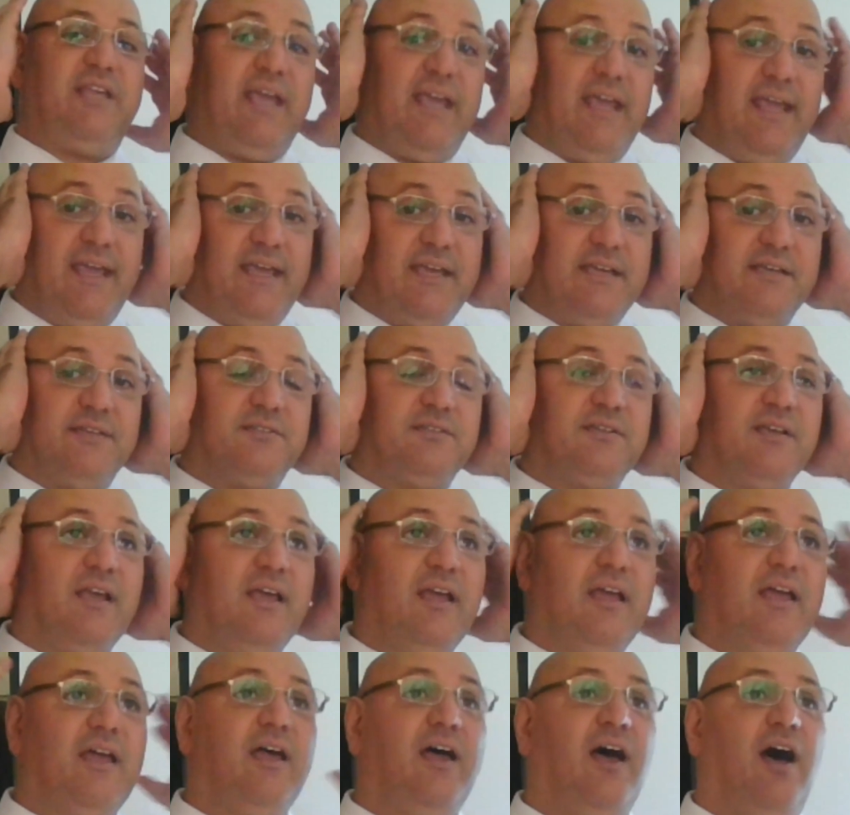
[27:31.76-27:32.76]
their ears.
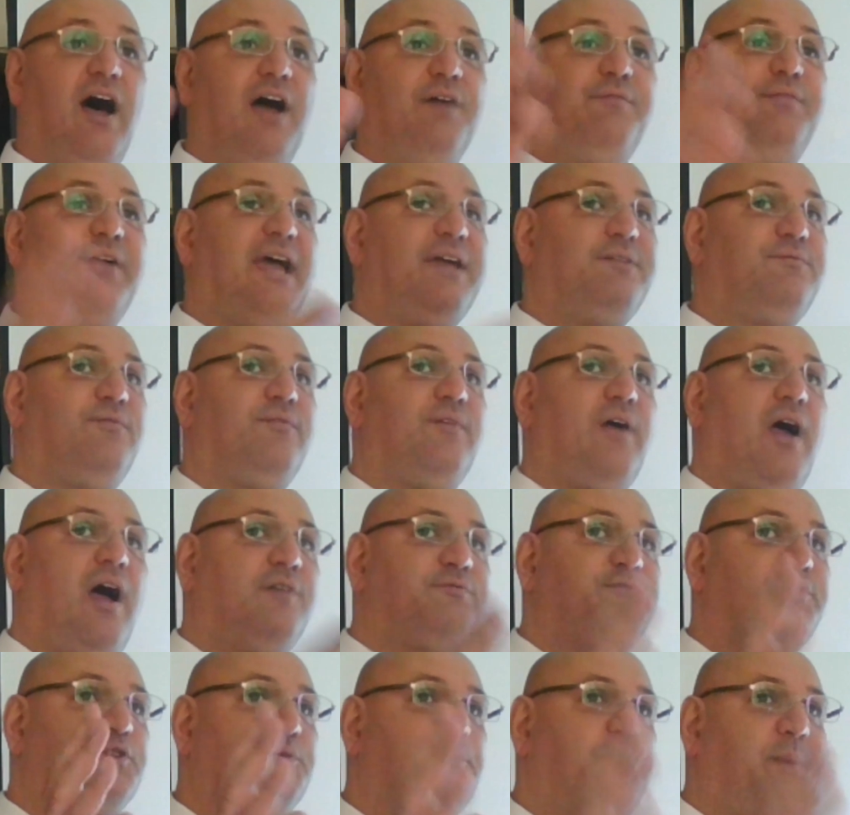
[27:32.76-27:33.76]
I've had,
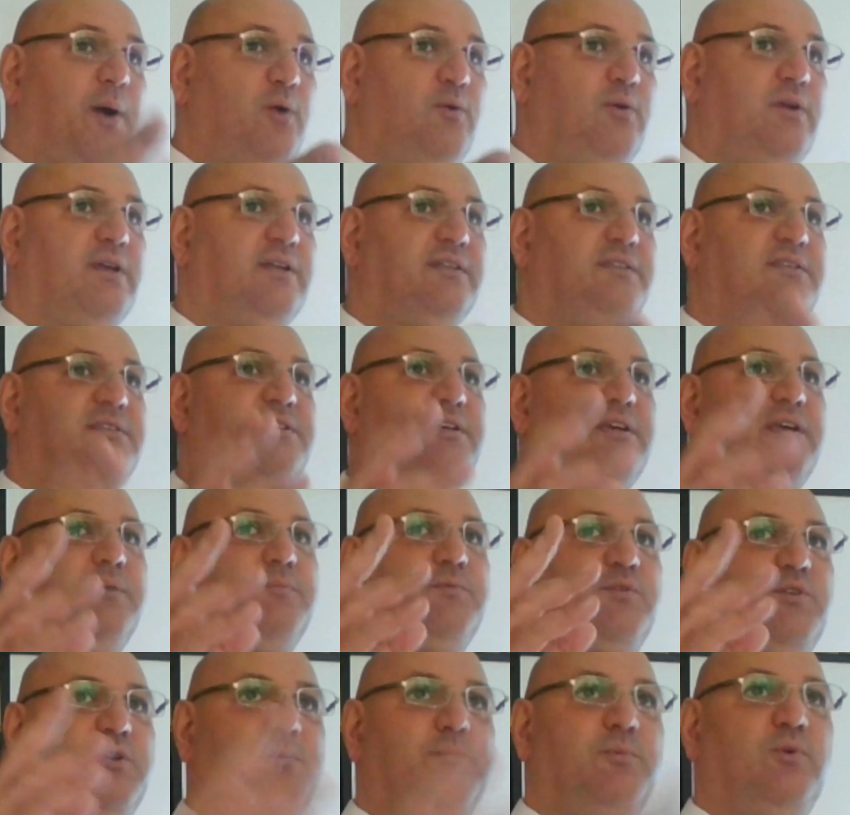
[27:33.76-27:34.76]
I've spoken
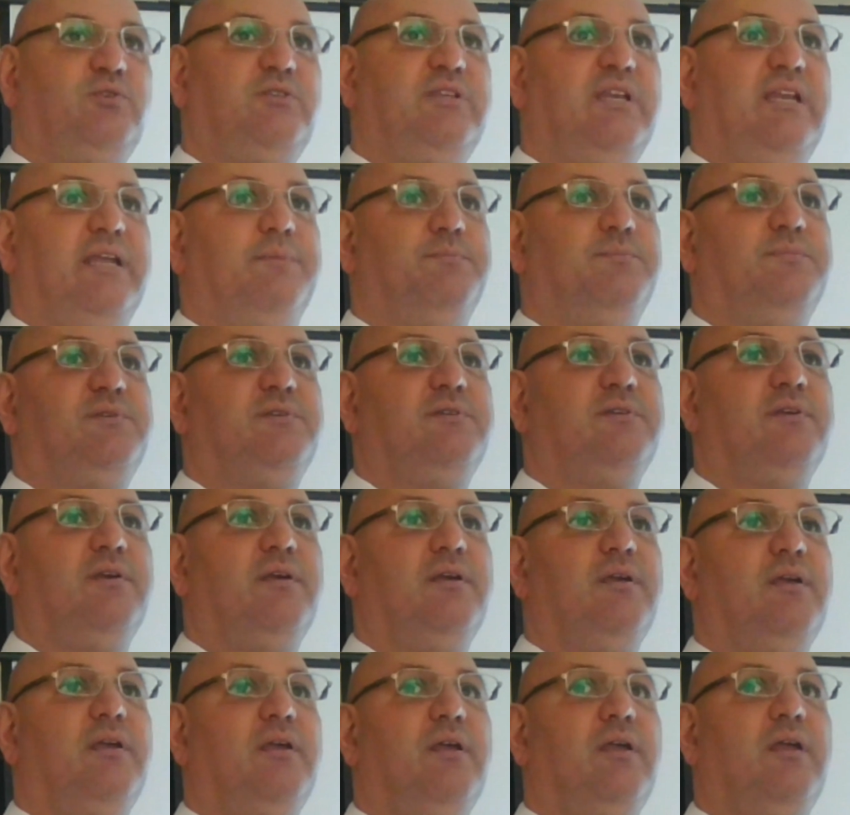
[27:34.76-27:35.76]
to, to Muslims
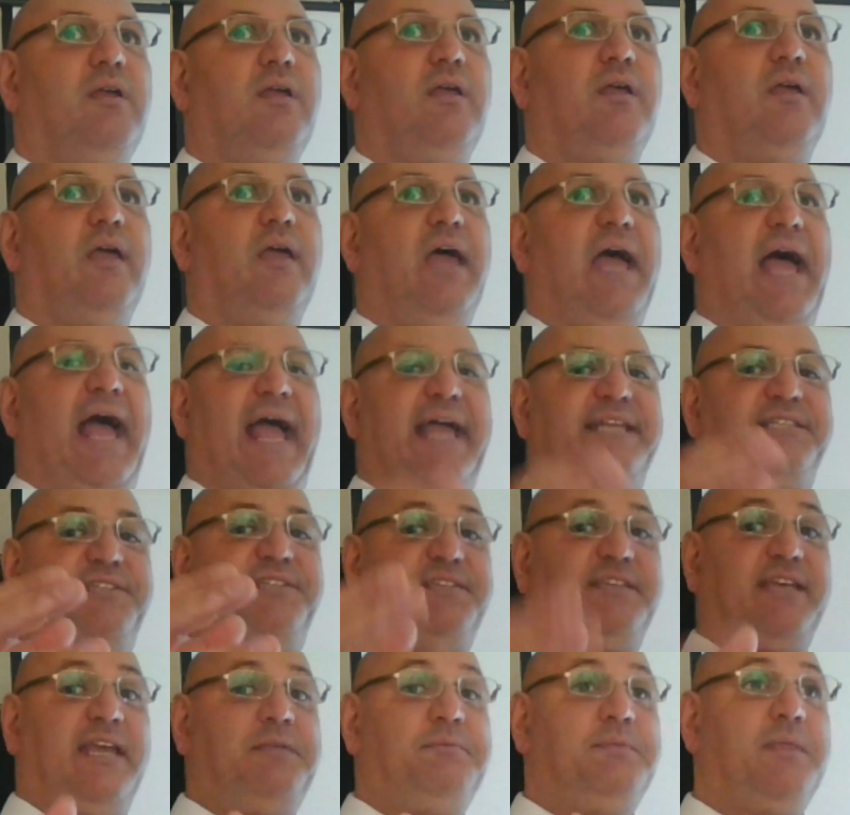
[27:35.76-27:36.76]
and
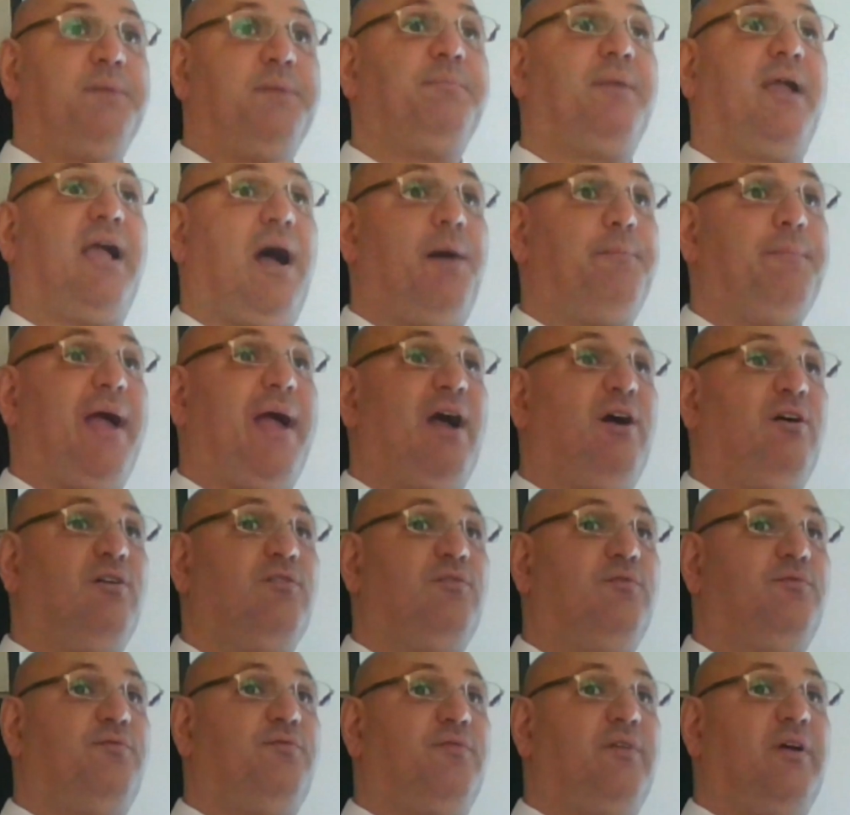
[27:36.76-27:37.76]
seen them come out
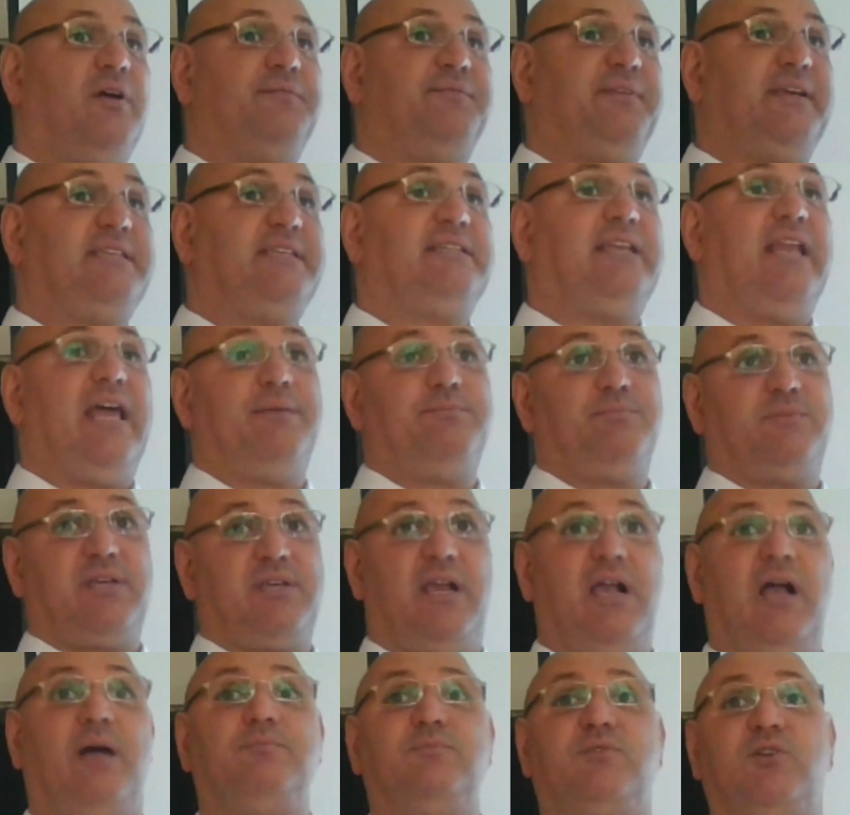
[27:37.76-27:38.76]
of, of Islam to
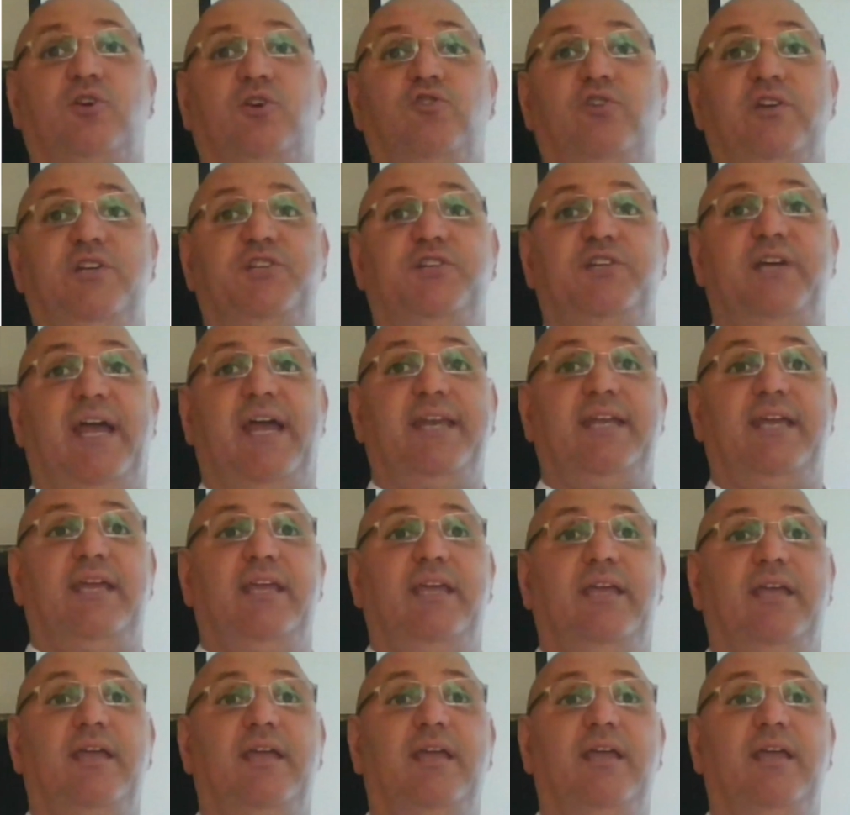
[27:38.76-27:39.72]
come to Christianity.